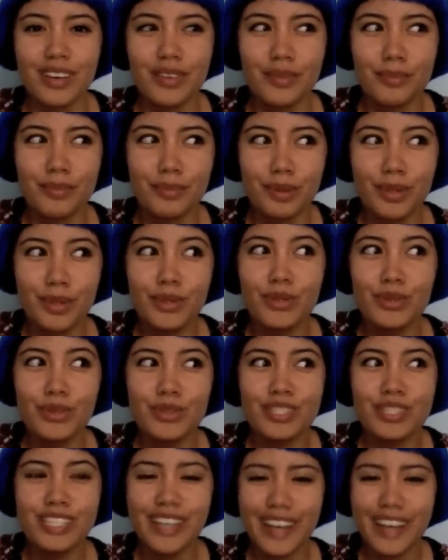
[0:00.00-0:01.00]
blue
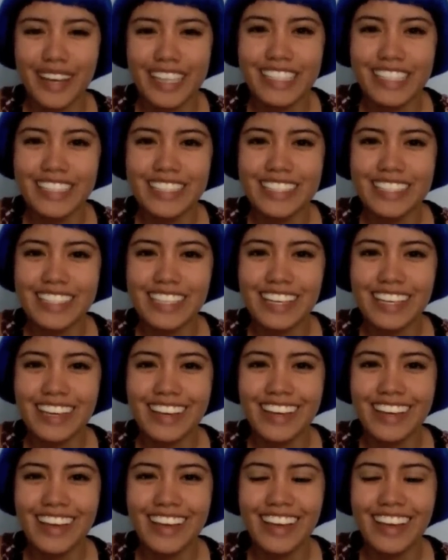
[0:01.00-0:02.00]
tights
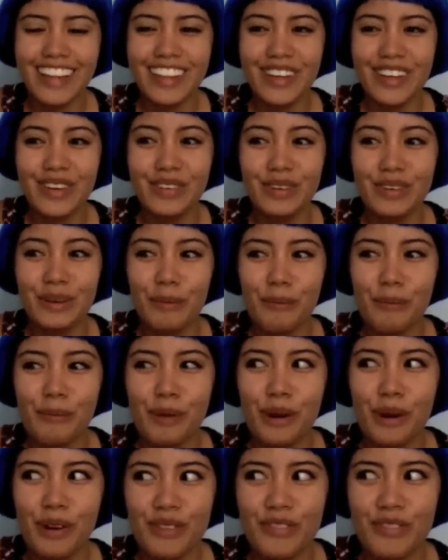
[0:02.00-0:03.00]
and they were
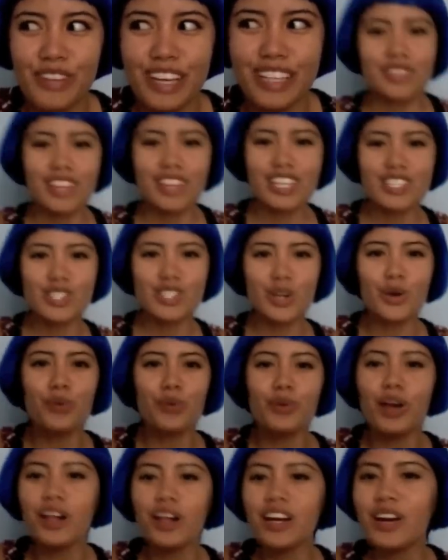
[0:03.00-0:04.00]
perfect. So
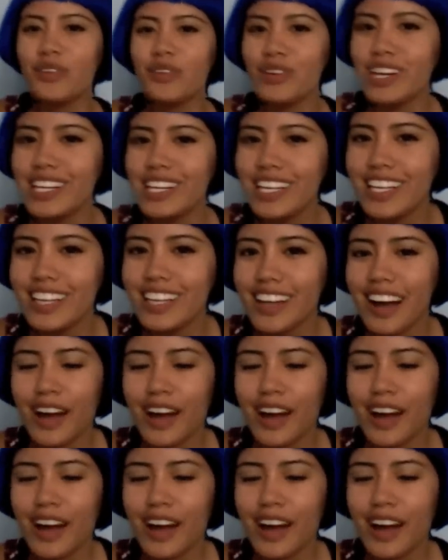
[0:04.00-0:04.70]
we all got ready.